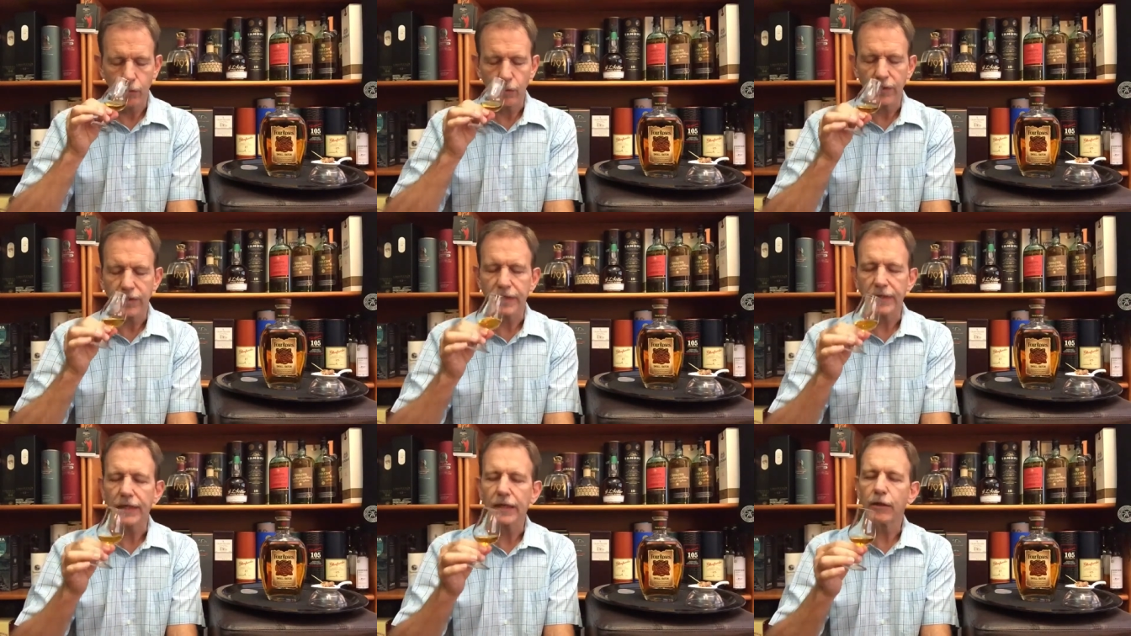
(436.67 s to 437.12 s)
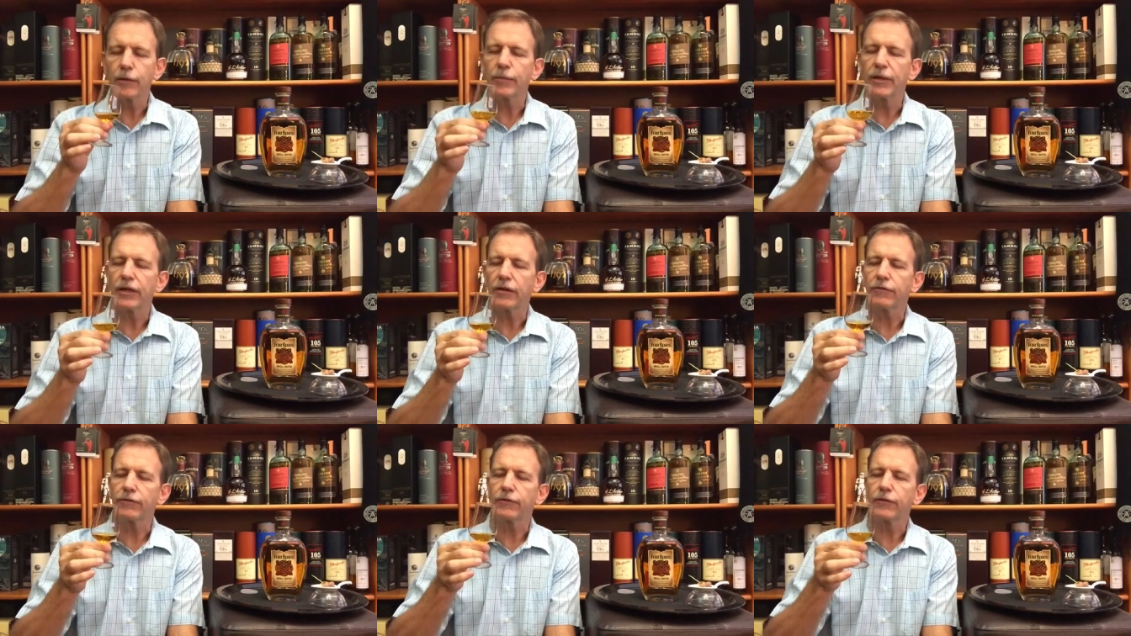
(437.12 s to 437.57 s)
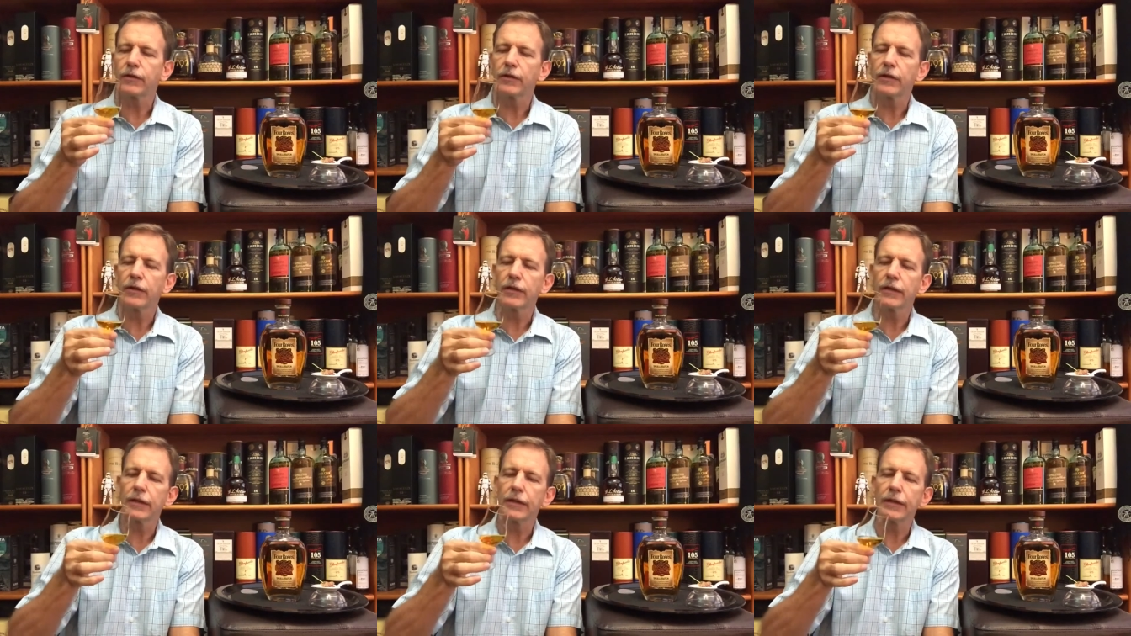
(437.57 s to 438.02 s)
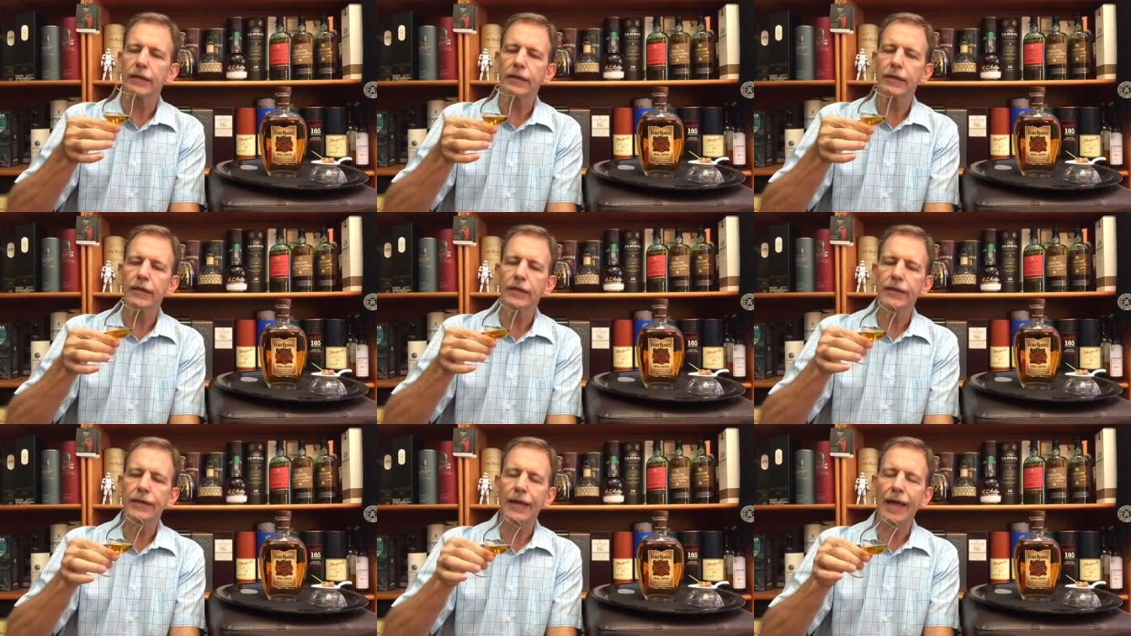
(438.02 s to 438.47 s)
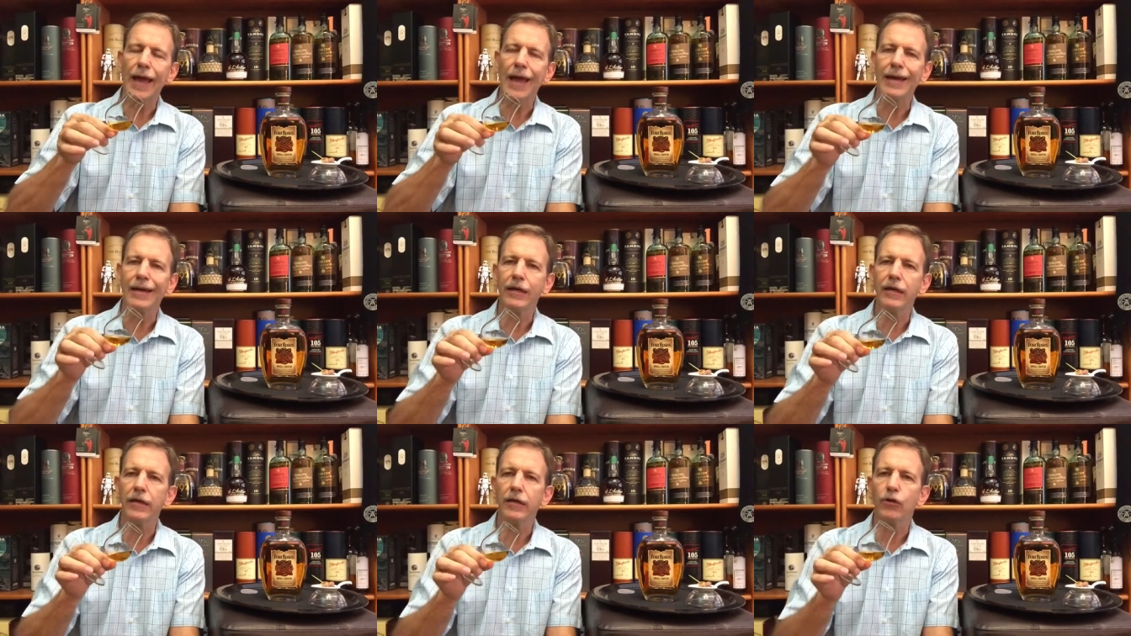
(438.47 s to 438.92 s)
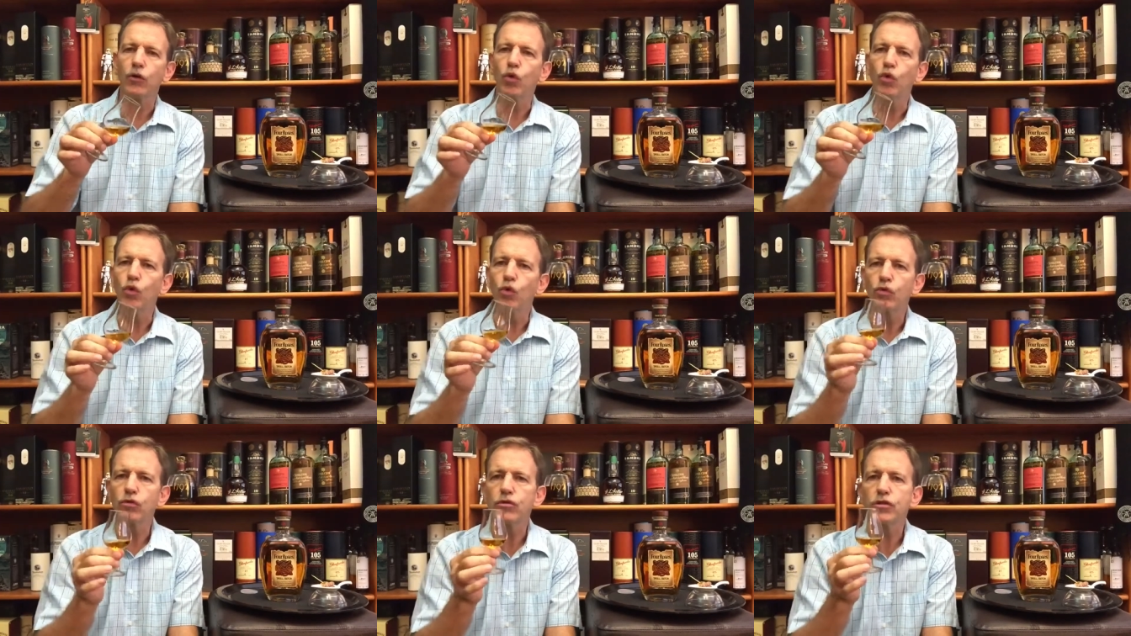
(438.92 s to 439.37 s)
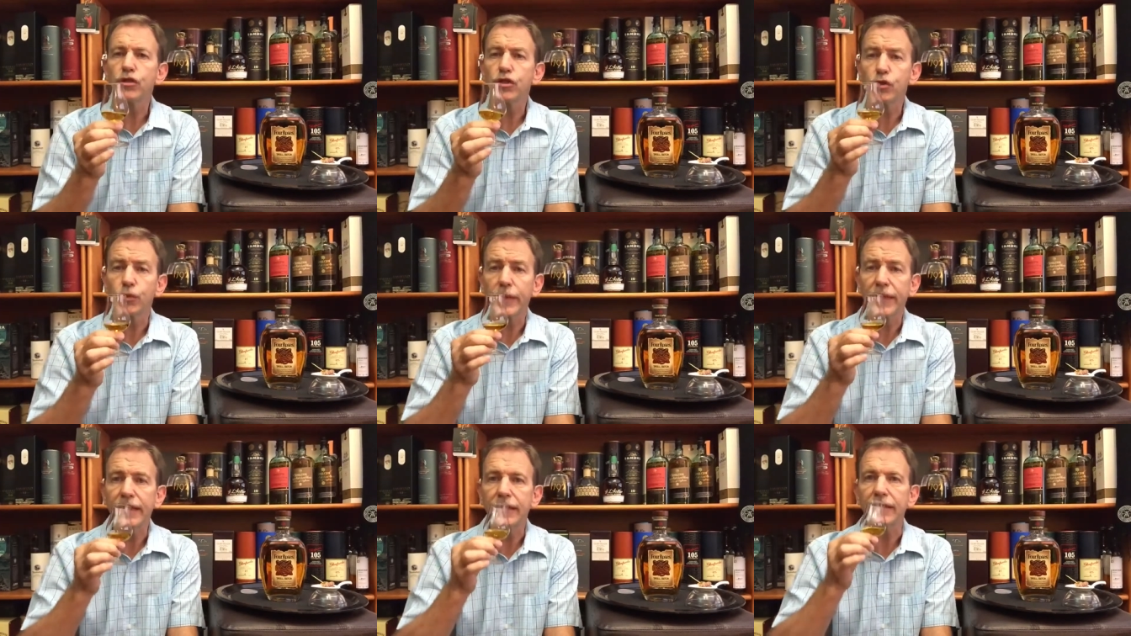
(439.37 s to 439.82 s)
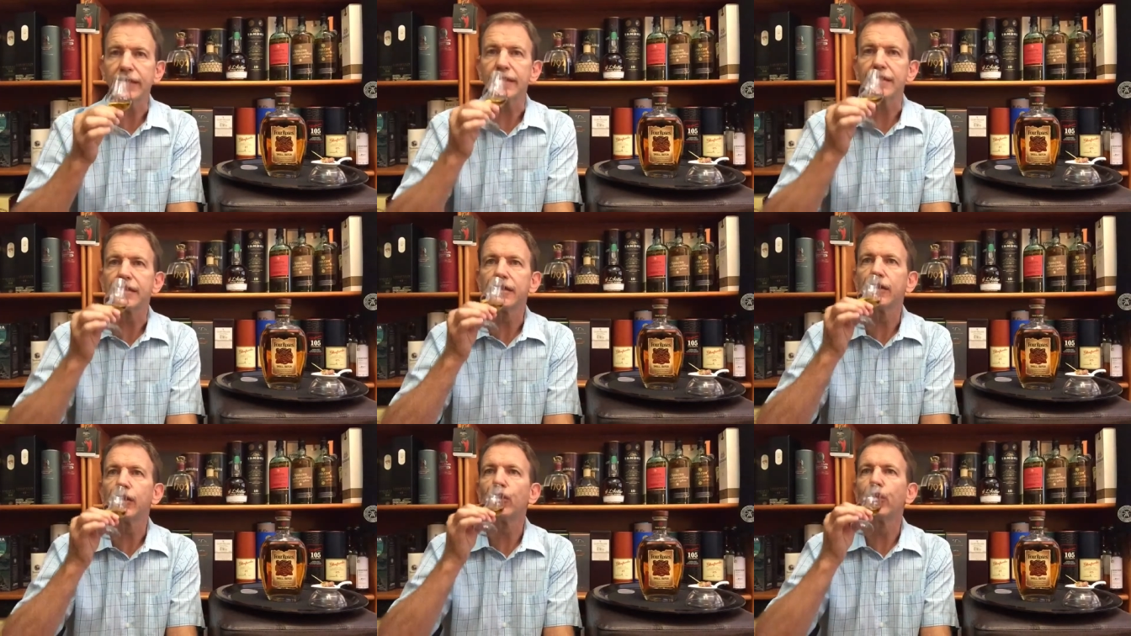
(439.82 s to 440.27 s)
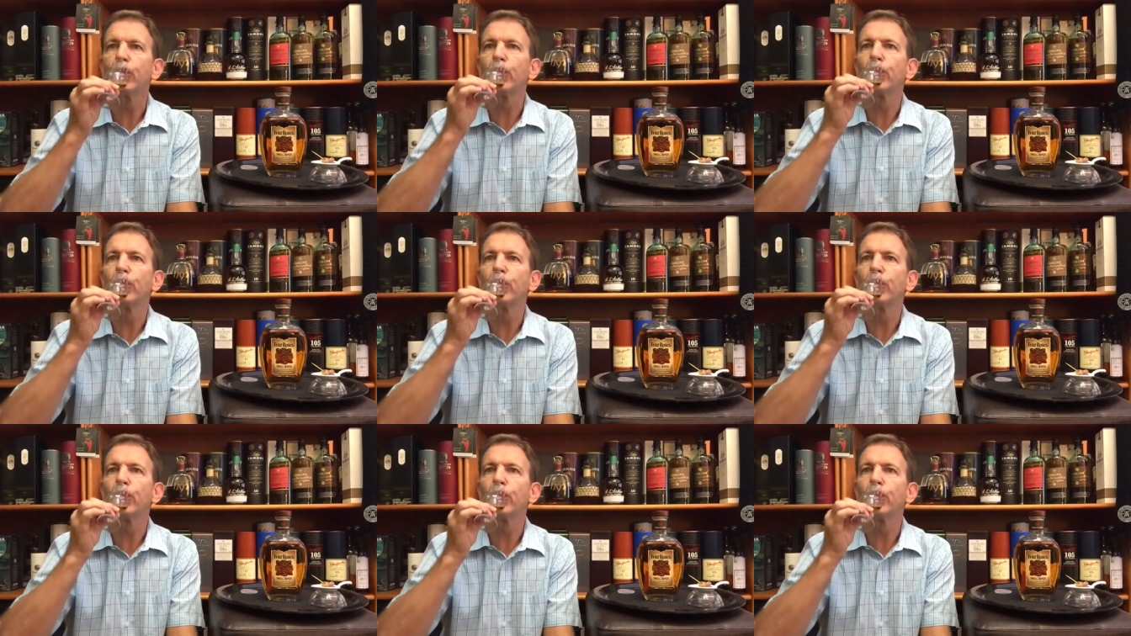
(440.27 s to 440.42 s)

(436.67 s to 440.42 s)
With a little bit of candy corn sweetness.